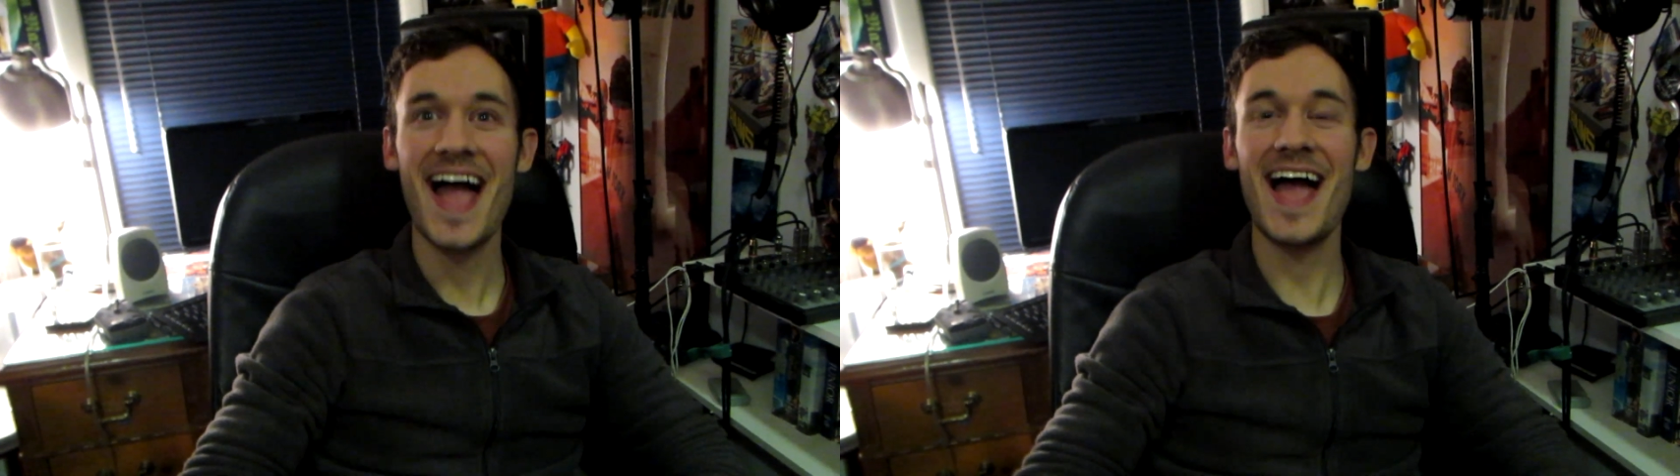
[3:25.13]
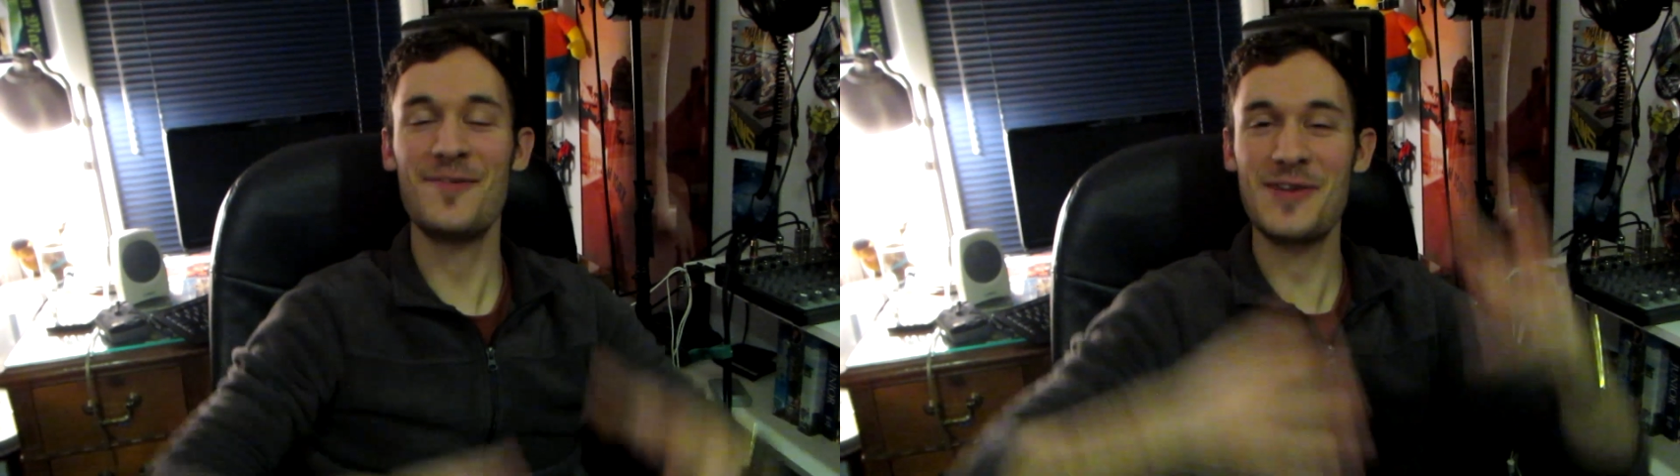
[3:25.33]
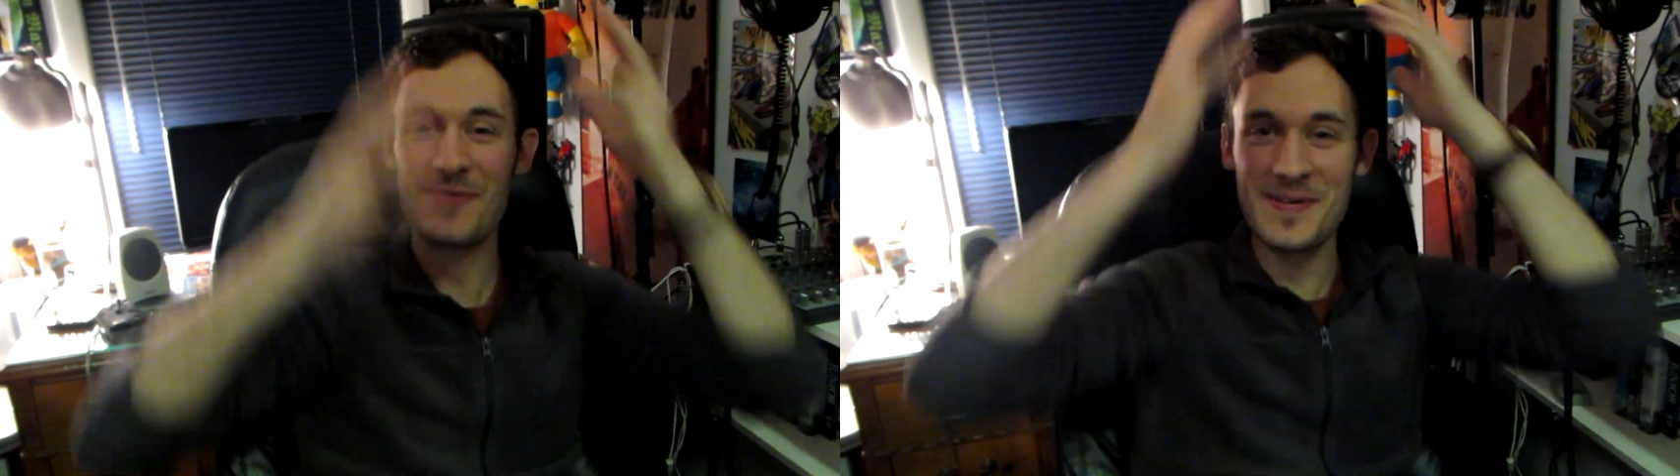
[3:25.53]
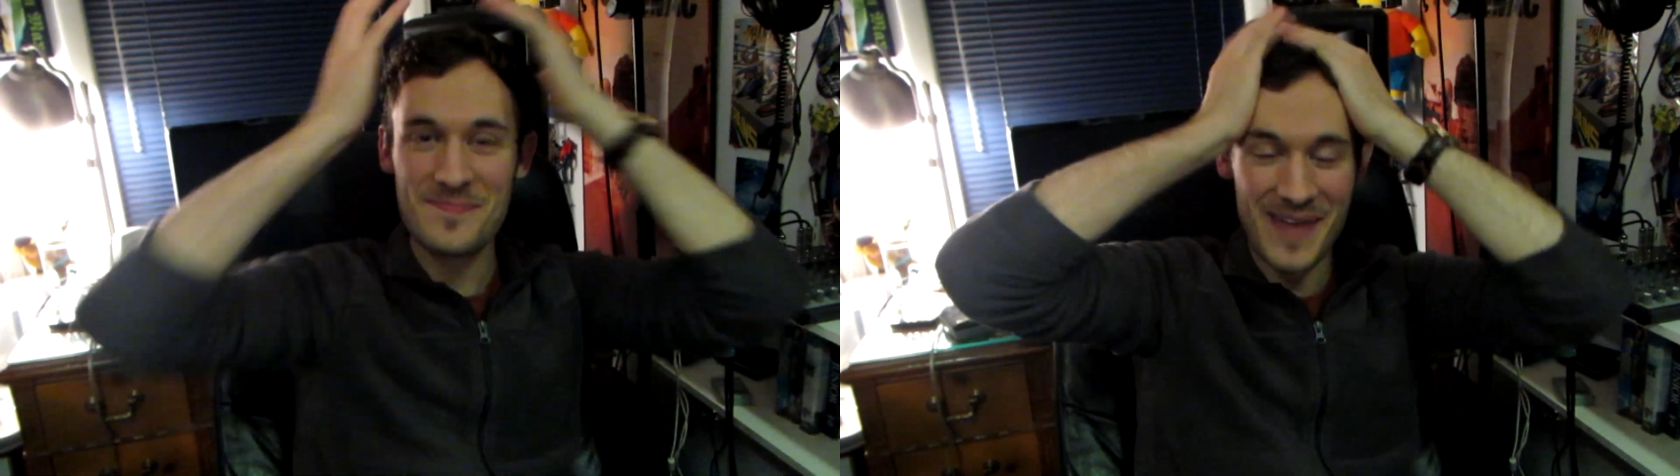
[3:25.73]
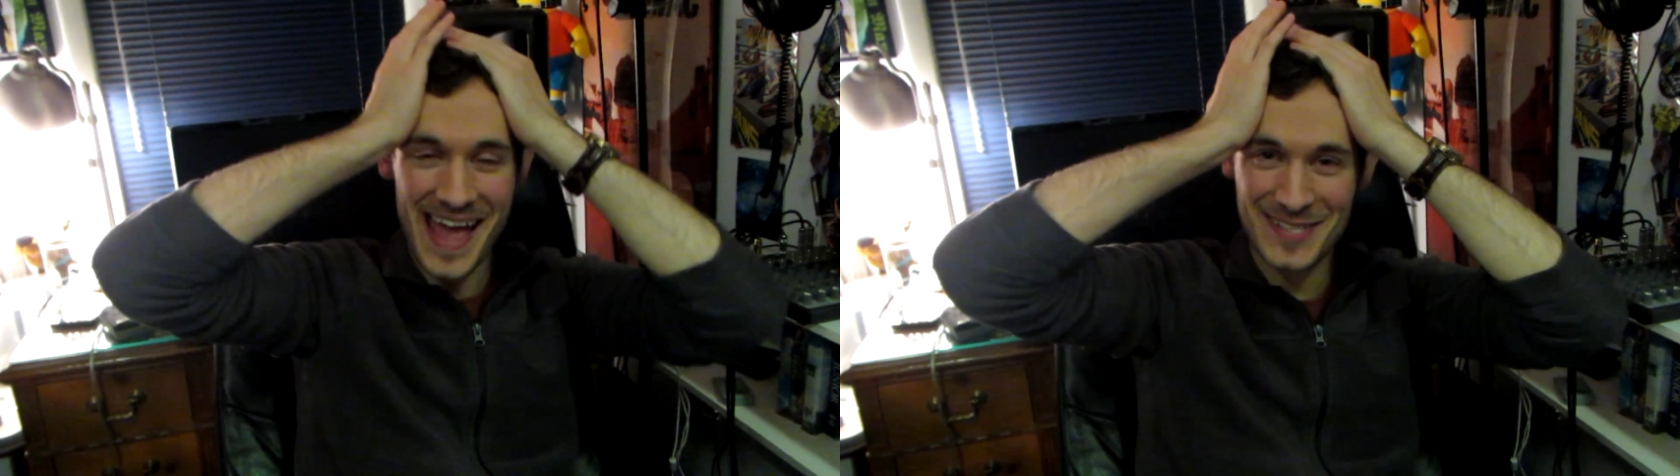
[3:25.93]
and we
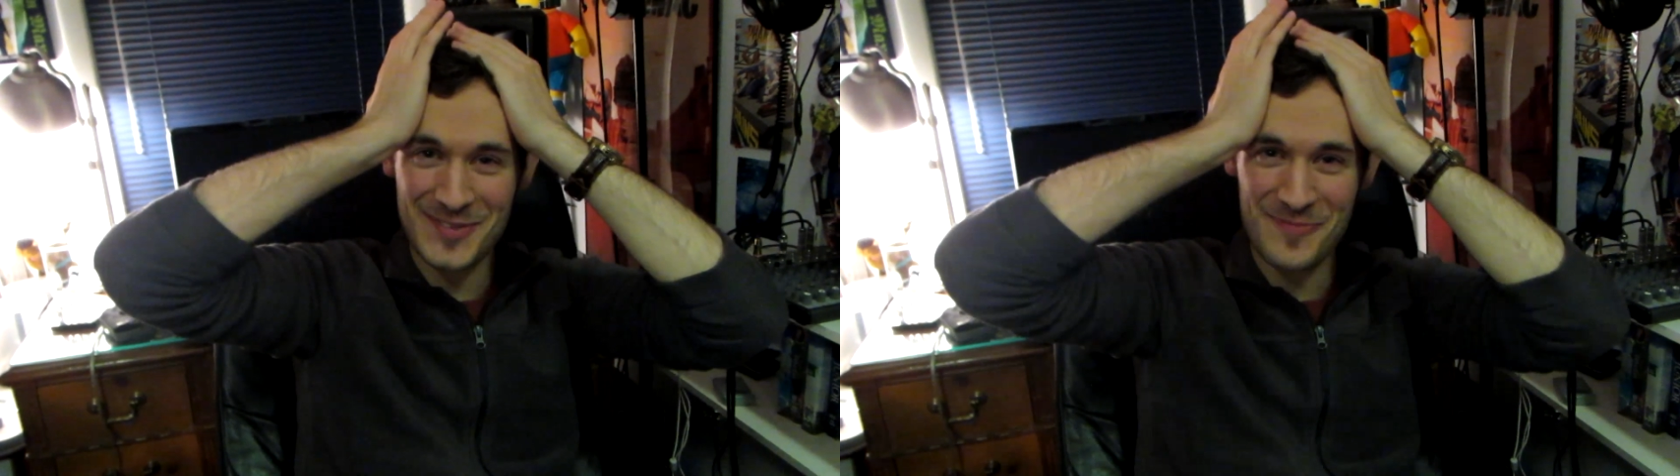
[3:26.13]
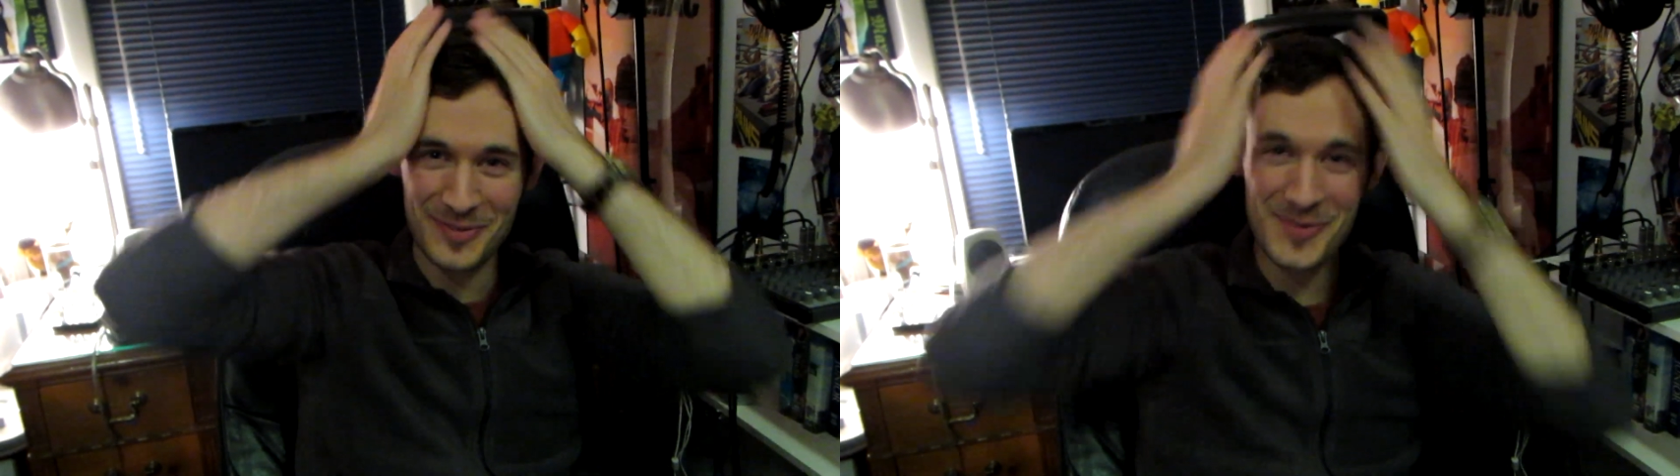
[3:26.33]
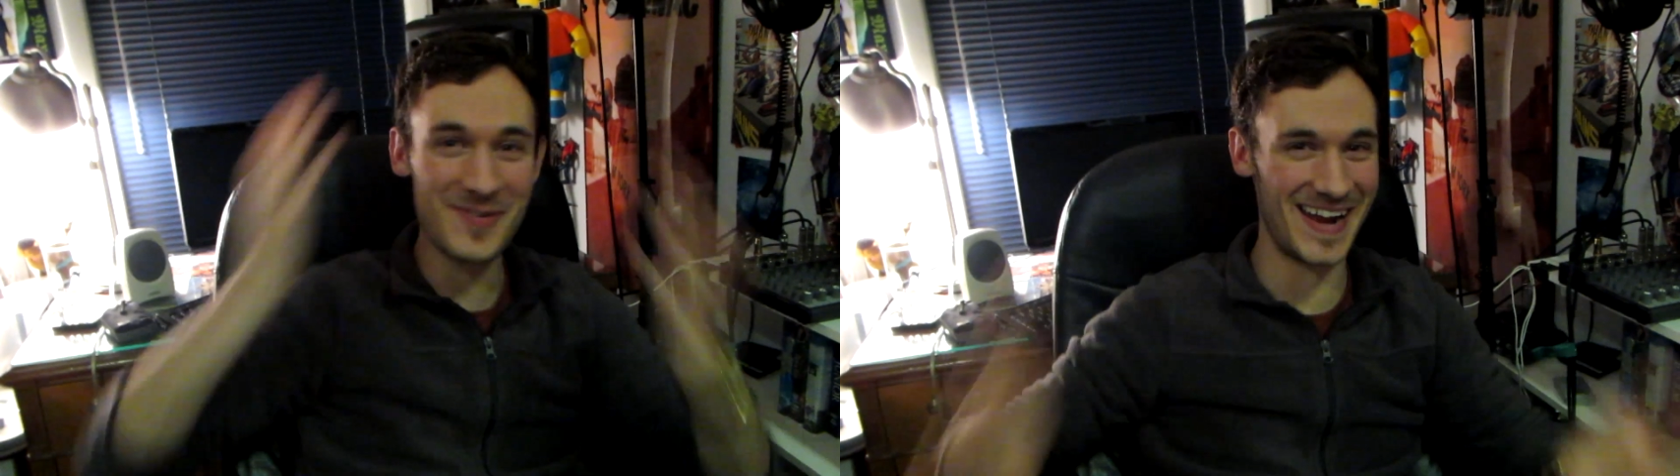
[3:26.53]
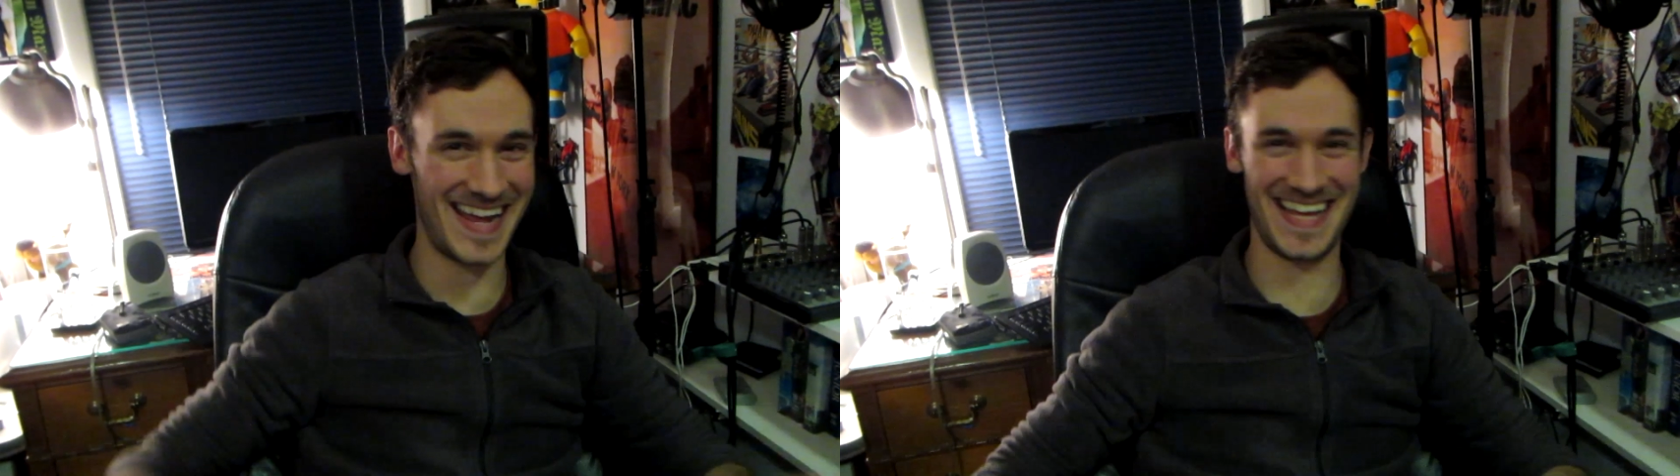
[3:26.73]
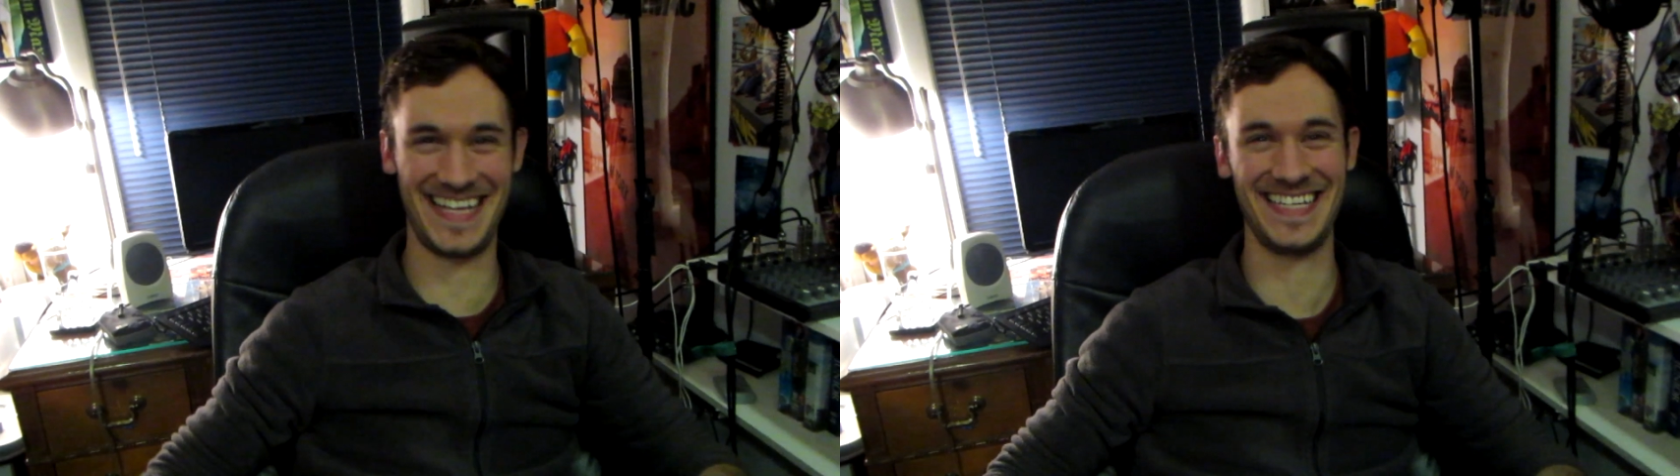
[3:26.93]
win bags of
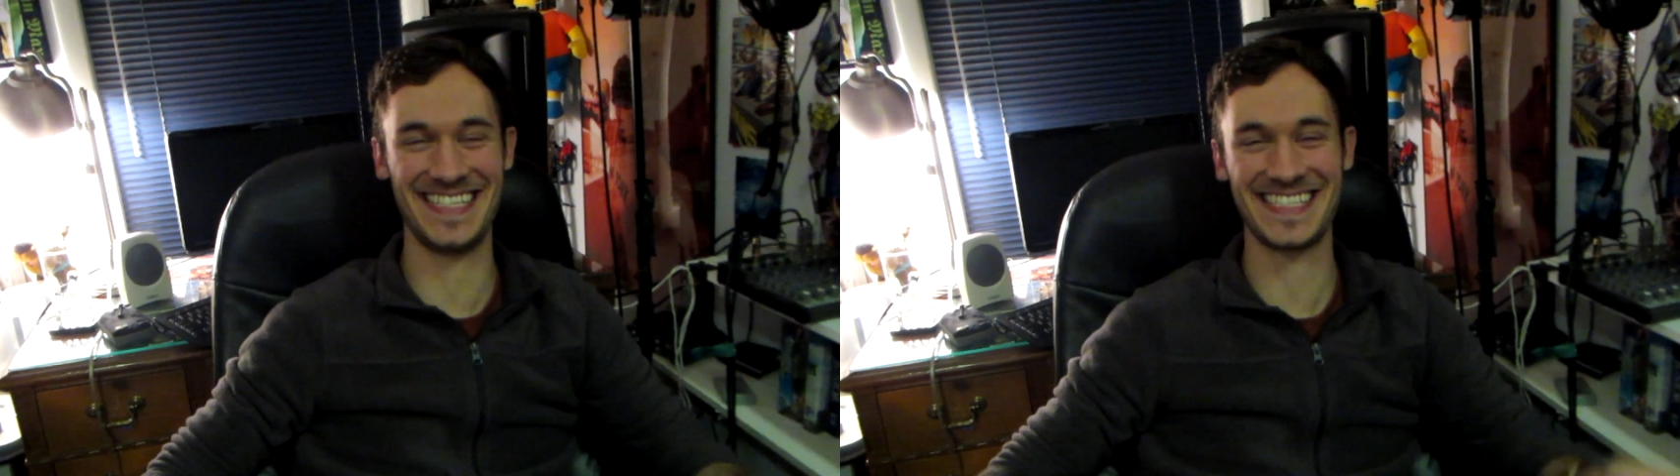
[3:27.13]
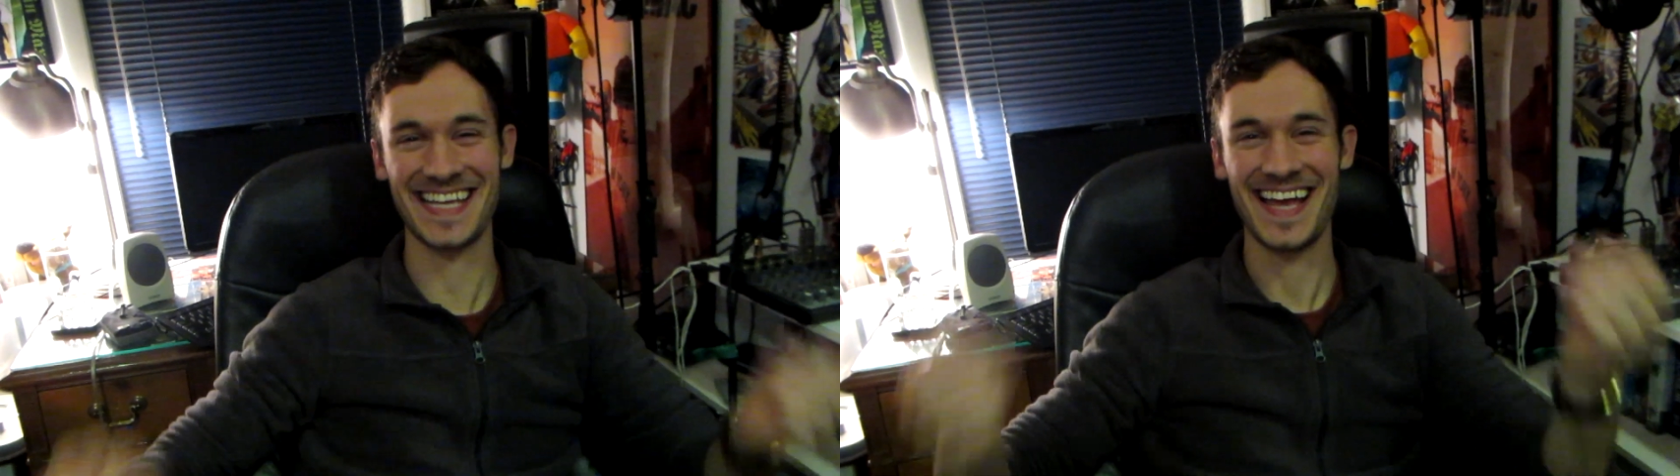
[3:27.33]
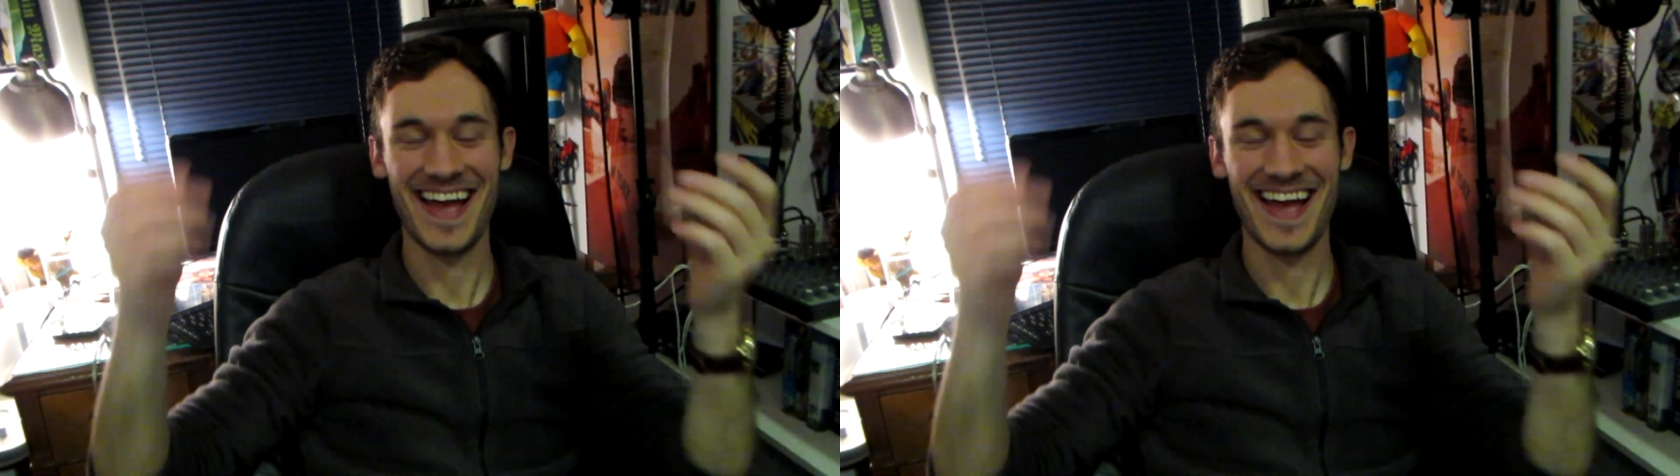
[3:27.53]
Blu-rays.